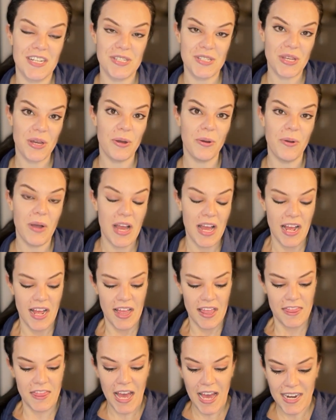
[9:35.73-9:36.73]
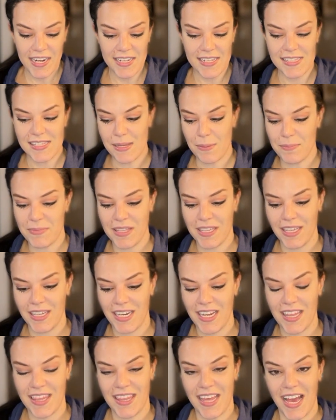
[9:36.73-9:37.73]
So that is something
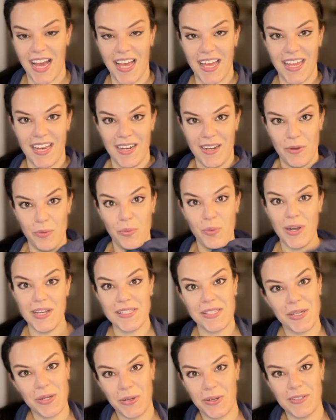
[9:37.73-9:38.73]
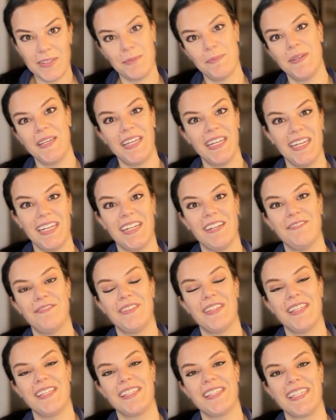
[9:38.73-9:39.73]
that was a goal at the beginning of
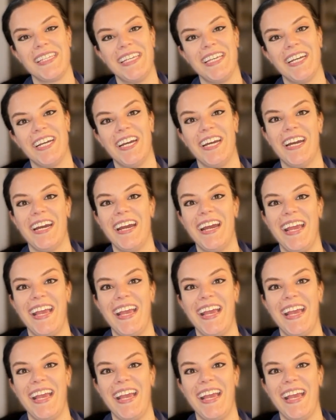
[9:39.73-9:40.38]
this year,